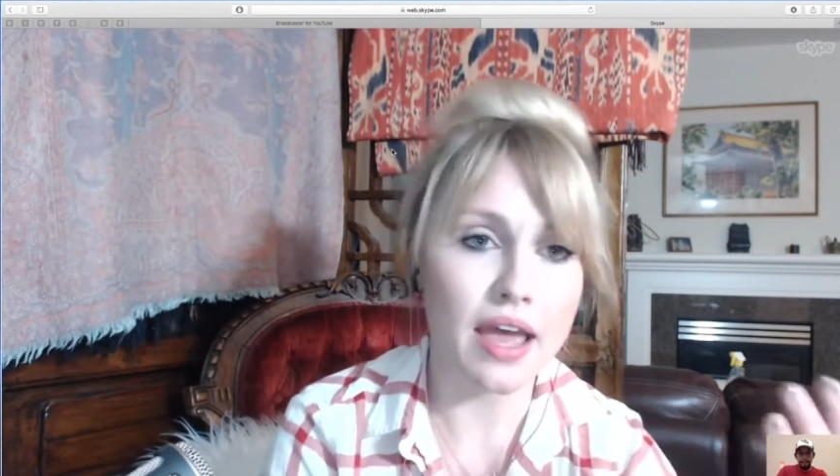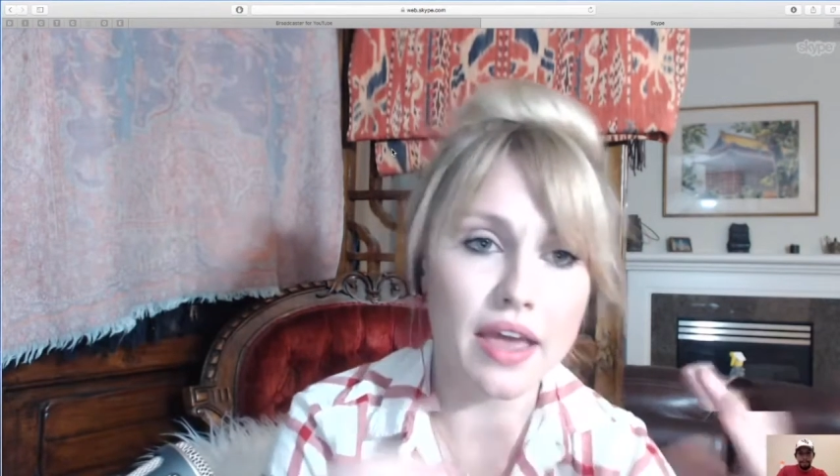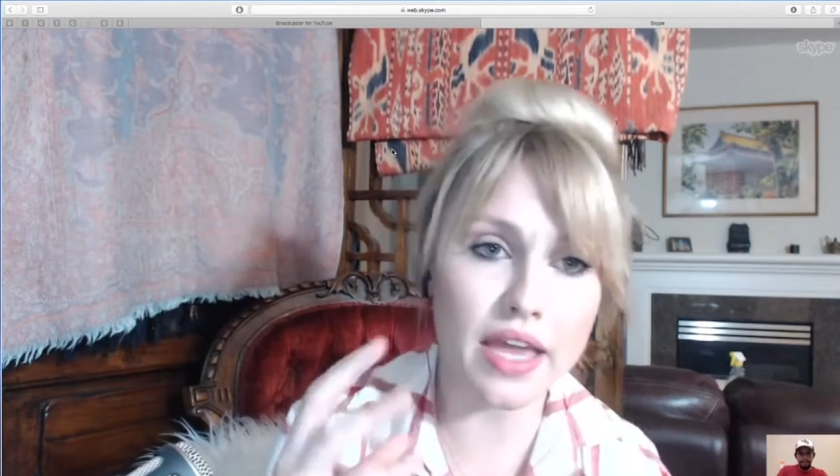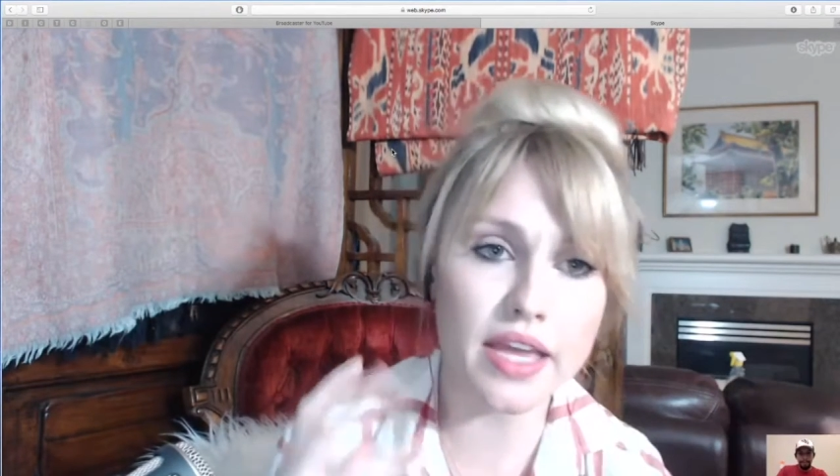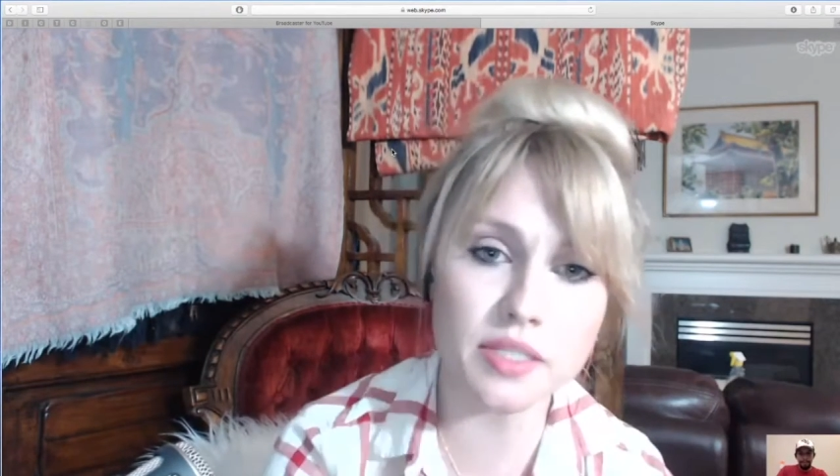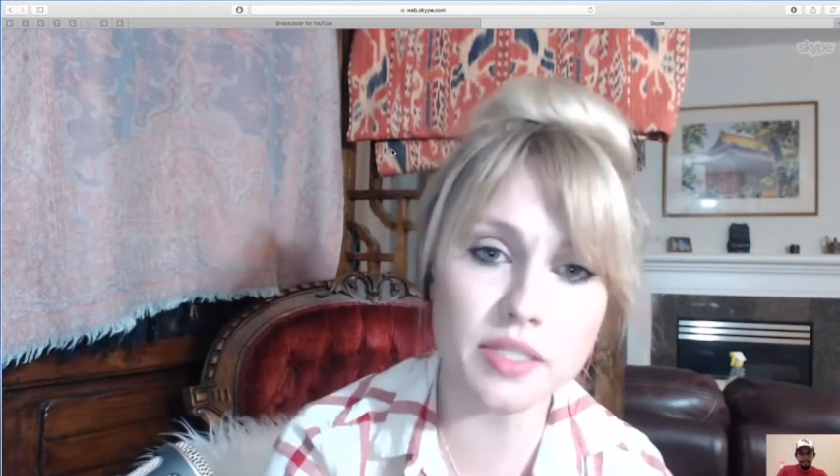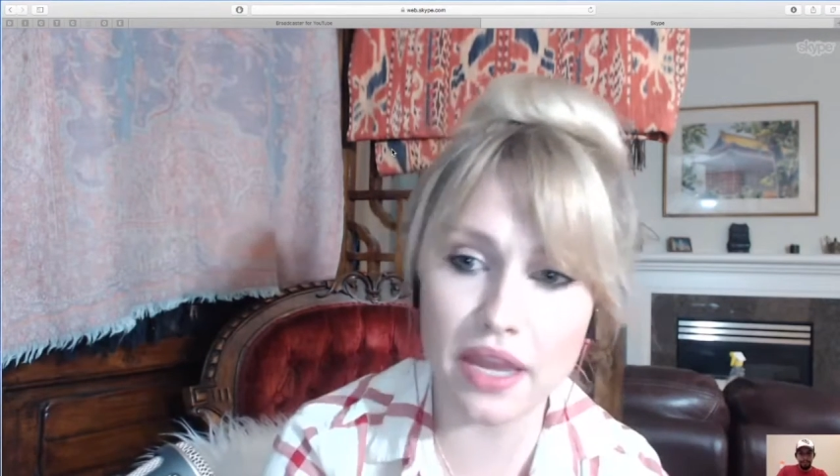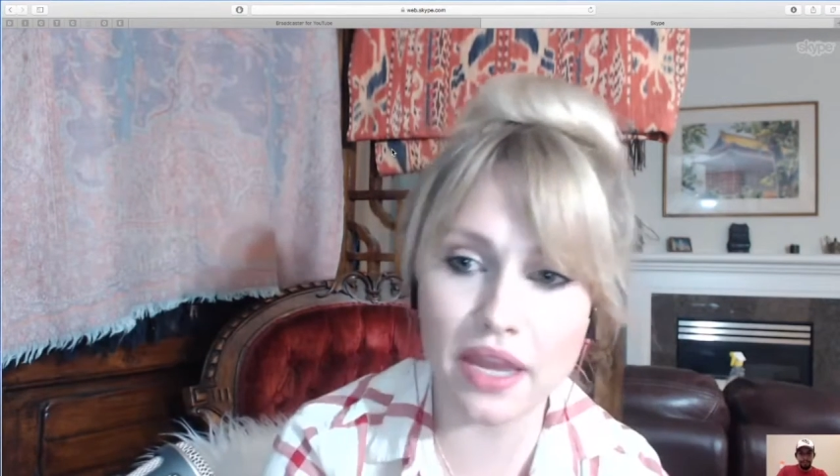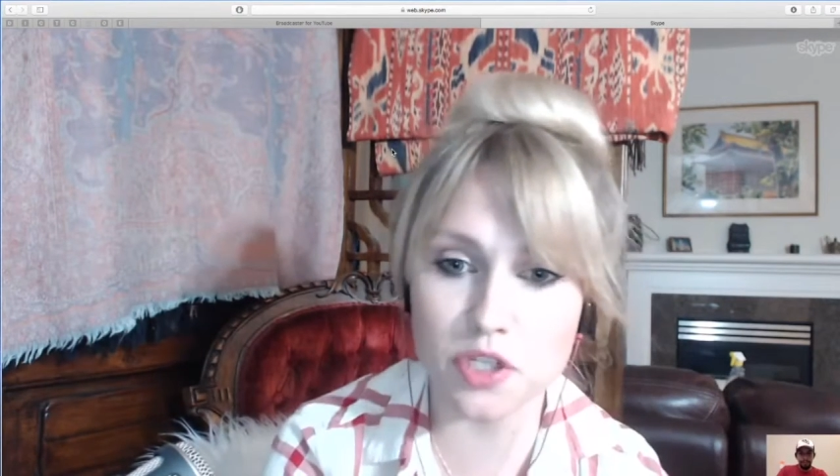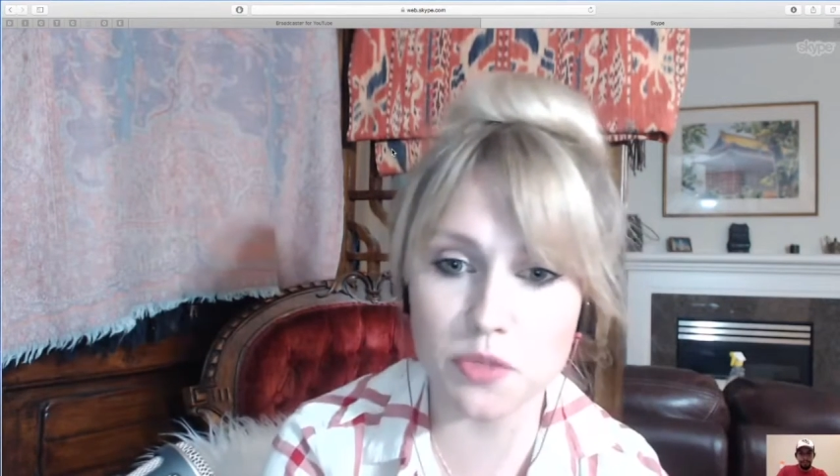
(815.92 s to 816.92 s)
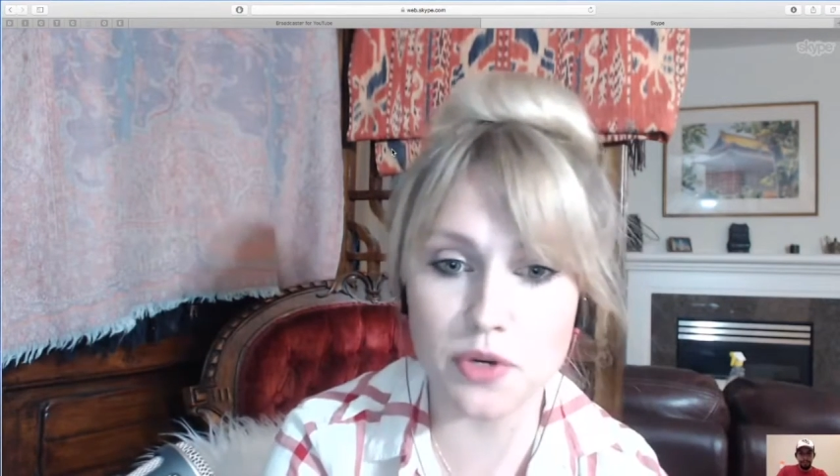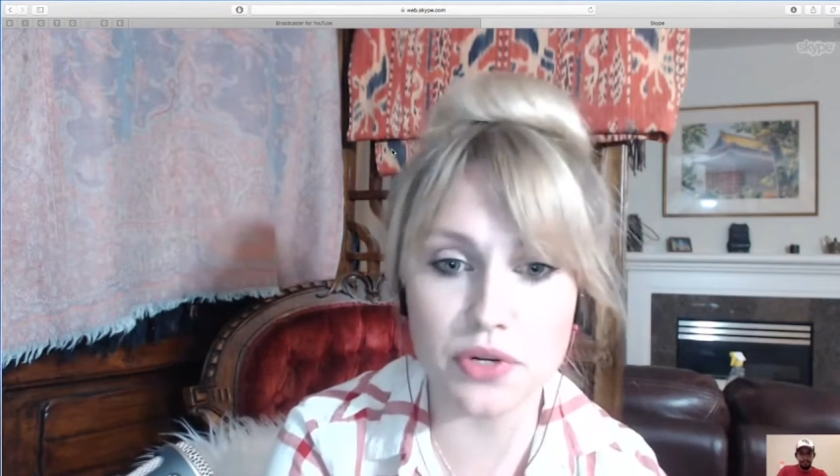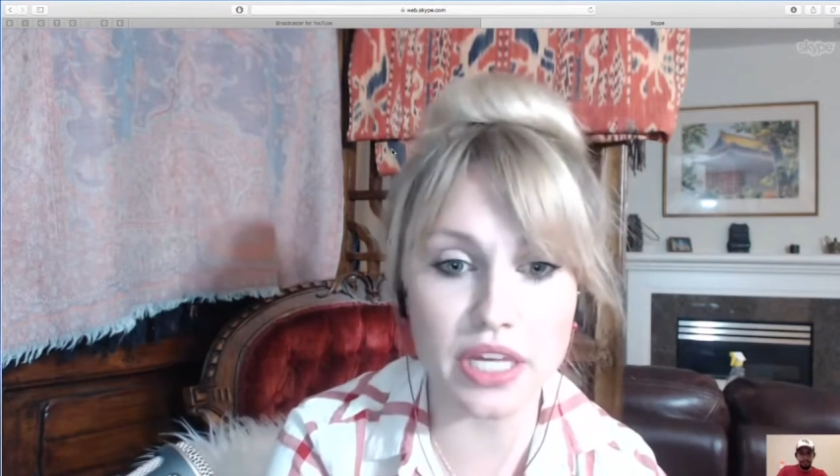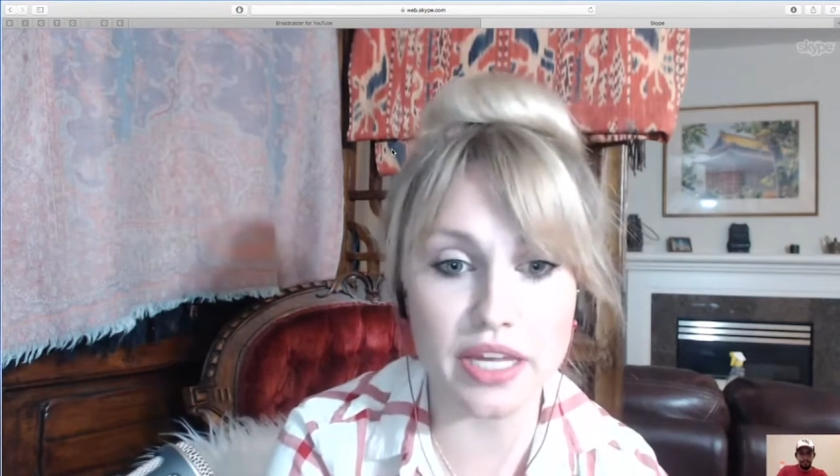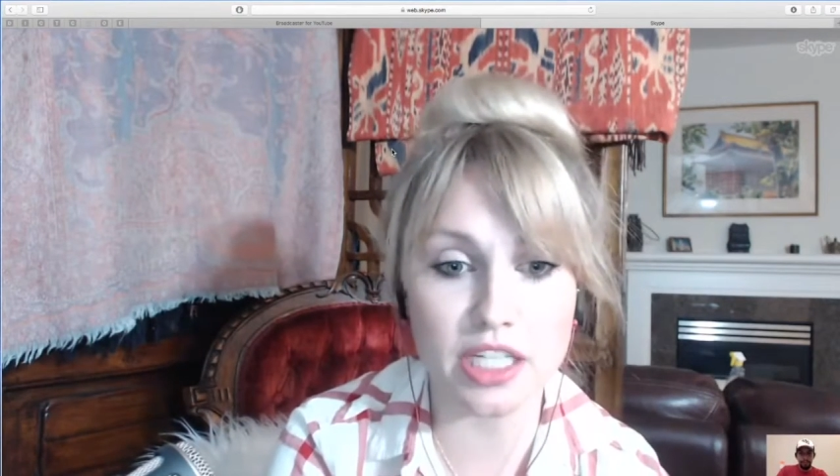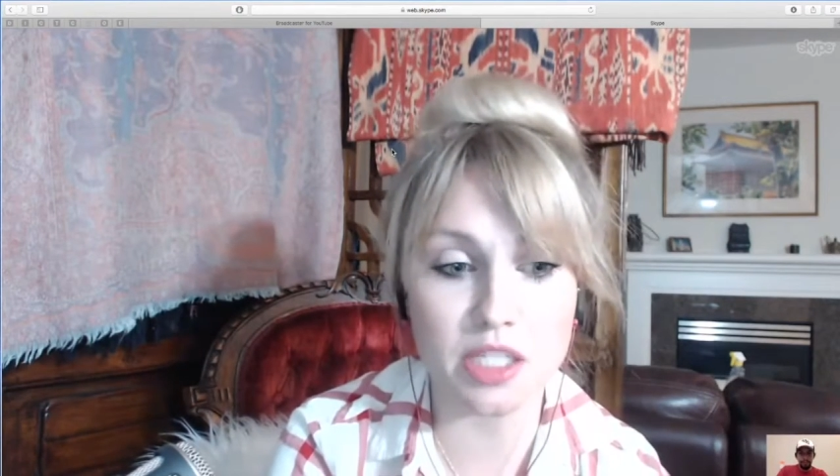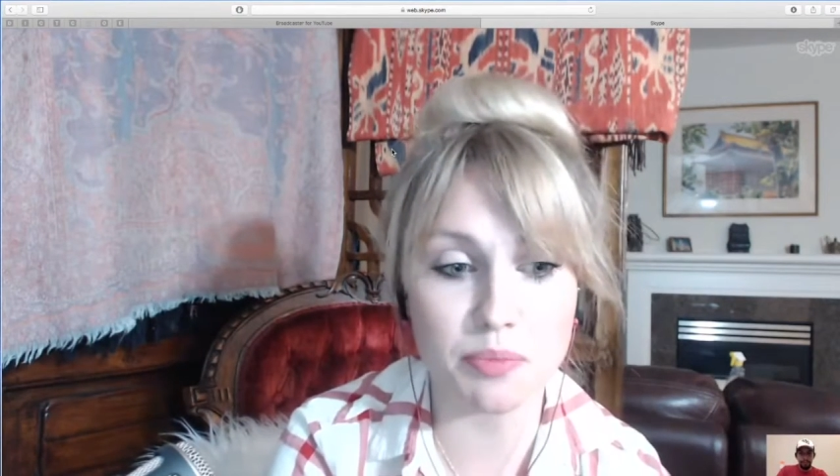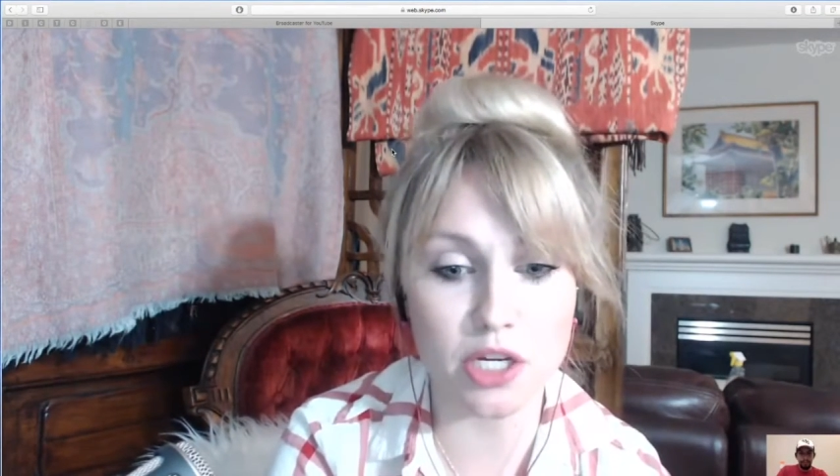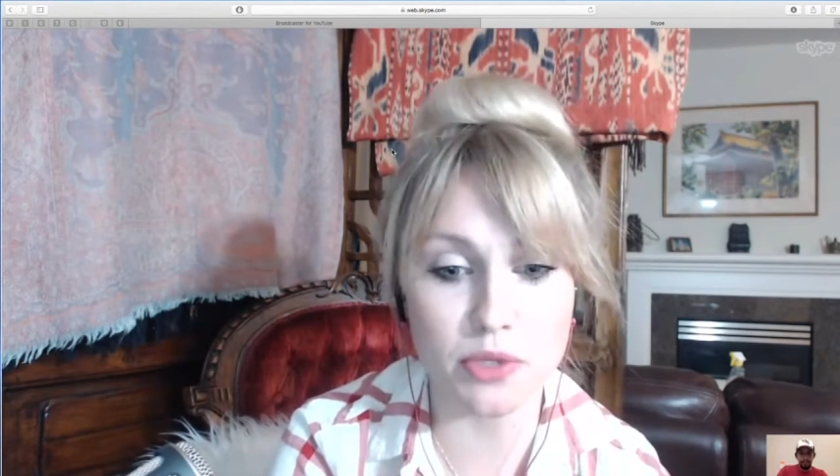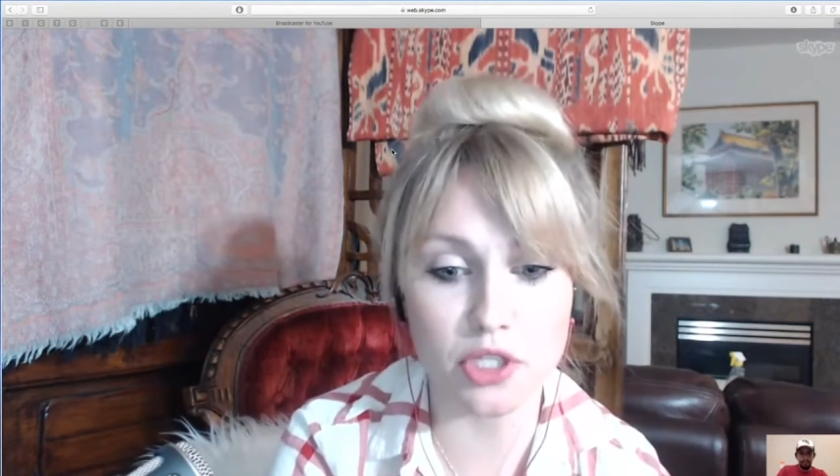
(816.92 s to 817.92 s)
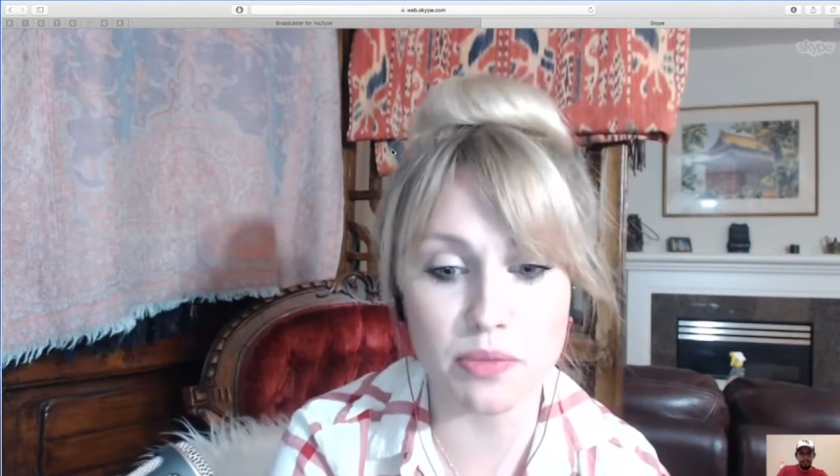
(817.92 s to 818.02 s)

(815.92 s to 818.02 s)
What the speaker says: his behavior has been really inexplicable to me,